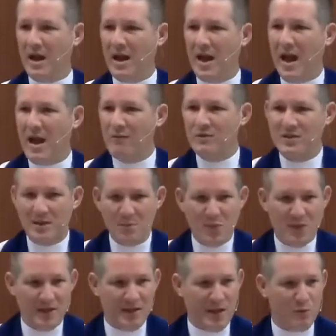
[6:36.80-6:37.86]
have
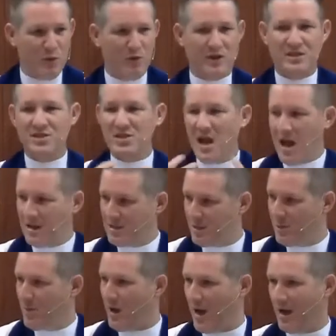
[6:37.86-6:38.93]
something that we're excited
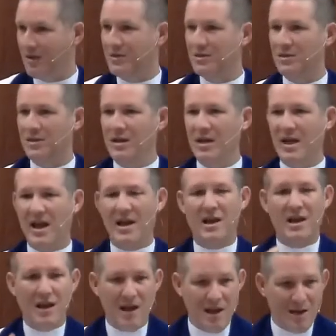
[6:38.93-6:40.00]
about and
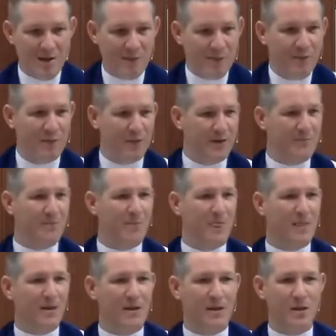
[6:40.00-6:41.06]
love,
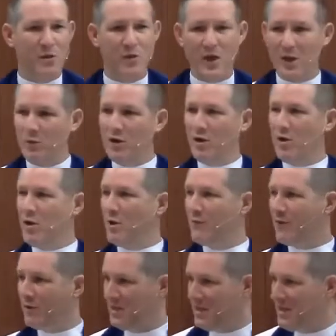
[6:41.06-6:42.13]
then we learn
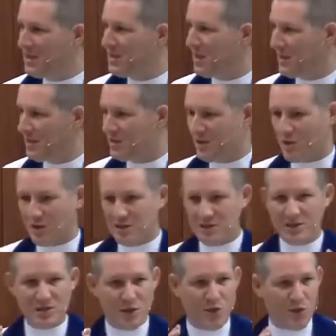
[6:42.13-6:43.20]
very easily. And so this
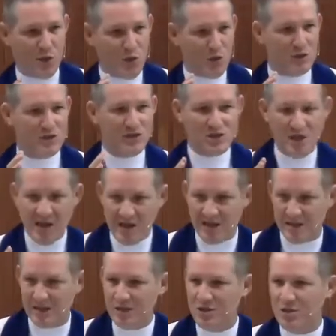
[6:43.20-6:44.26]
is the third
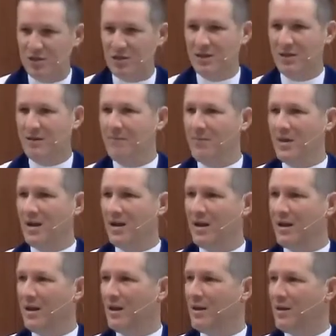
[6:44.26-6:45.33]
stage
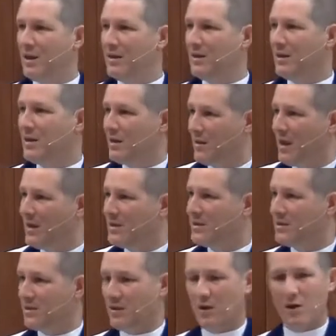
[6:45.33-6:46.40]
at the, that
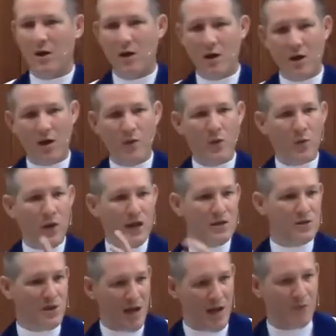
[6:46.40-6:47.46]
is on the way
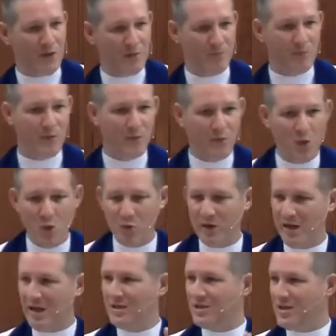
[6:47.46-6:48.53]
to heaven. Before
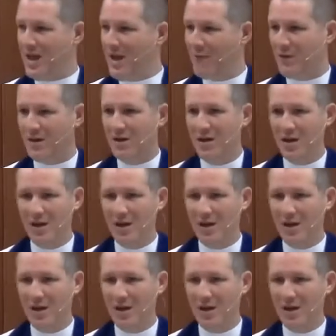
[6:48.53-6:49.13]
we enter heaven,